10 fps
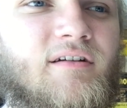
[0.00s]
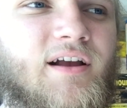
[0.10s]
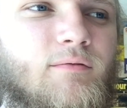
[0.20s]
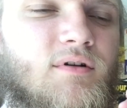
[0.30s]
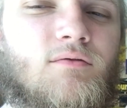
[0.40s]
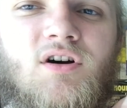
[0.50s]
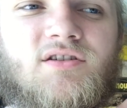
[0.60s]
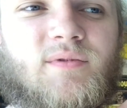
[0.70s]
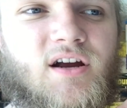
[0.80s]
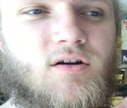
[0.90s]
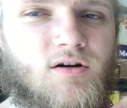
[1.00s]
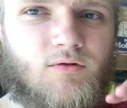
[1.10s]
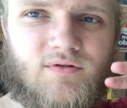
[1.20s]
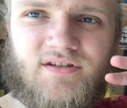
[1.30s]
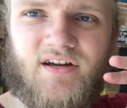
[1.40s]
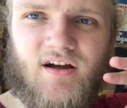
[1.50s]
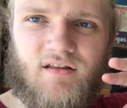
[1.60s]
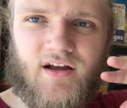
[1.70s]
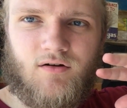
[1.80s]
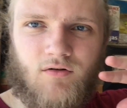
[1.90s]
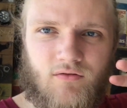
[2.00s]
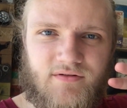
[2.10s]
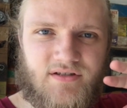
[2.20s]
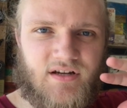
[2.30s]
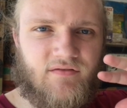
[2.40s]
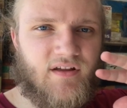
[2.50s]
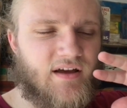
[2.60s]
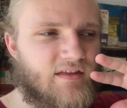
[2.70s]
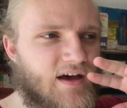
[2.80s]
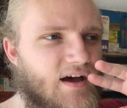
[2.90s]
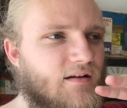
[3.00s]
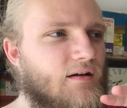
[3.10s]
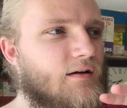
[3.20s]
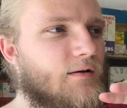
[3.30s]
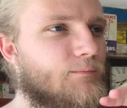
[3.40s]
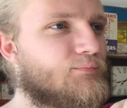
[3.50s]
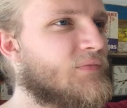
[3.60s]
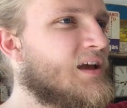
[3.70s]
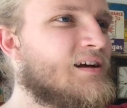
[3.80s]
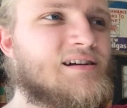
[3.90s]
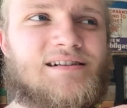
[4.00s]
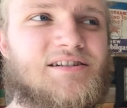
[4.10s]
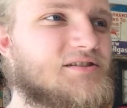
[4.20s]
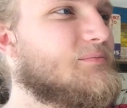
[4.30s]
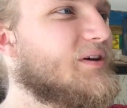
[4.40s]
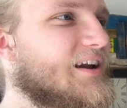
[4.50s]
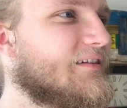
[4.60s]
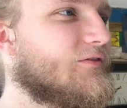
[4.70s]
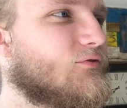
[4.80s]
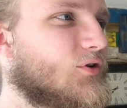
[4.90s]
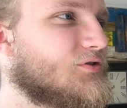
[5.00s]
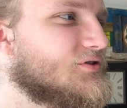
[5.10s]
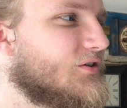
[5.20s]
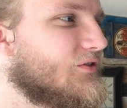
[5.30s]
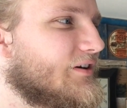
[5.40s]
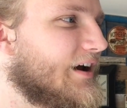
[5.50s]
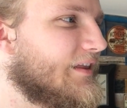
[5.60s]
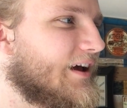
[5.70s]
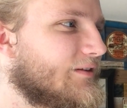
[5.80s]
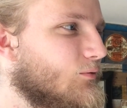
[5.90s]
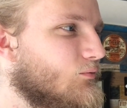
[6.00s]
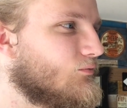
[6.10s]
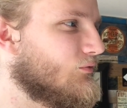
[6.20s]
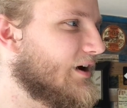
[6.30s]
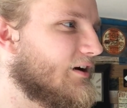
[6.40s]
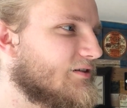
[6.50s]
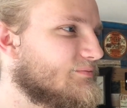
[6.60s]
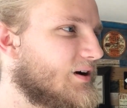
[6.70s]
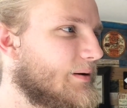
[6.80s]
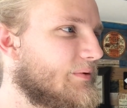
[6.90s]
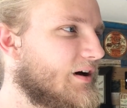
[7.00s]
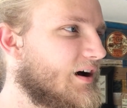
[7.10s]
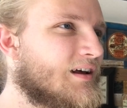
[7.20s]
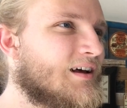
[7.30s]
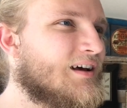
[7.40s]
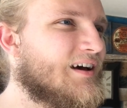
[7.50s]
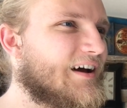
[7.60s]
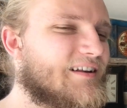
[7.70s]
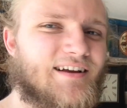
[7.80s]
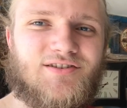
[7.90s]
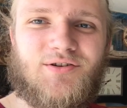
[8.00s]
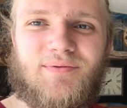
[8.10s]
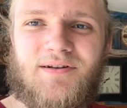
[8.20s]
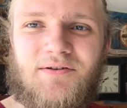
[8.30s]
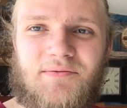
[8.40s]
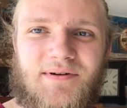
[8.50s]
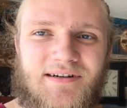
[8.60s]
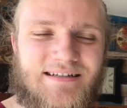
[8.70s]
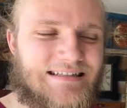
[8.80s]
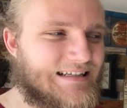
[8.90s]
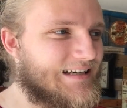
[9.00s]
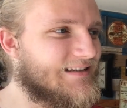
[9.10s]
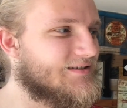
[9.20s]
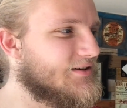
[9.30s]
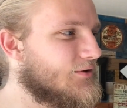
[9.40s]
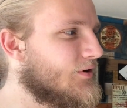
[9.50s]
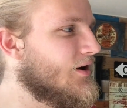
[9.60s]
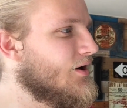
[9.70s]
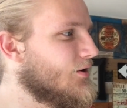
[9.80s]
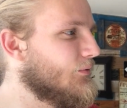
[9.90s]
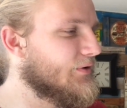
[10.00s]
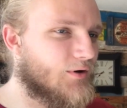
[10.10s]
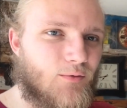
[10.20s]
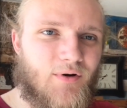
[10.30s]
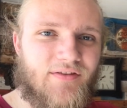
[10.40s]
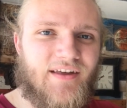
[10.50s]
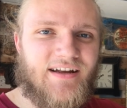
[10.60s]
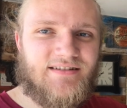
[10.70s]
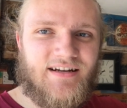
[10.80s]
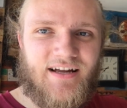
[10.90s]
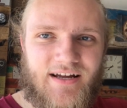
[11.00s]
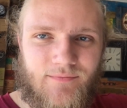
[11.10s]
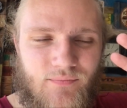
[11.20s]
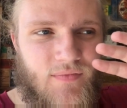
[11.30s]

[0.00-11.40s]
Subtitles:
there, like when I washed my car, once it got like cold and stuff like that, just immediately froze over and like the rain guards popped off. I had to like super glue them on, and so we don't want that today.